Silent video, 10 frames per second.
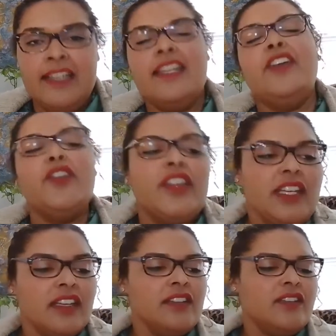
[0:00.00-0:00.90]
Now you're
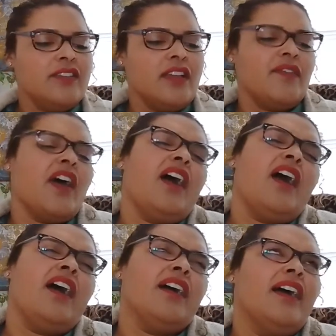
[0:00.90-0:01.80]
thinking to yourself,
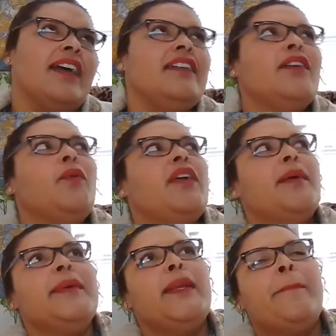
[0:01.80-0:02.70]
I don't know what
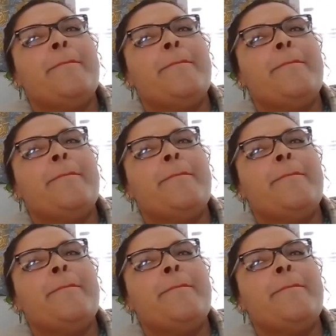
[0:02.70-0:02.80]
I'm going to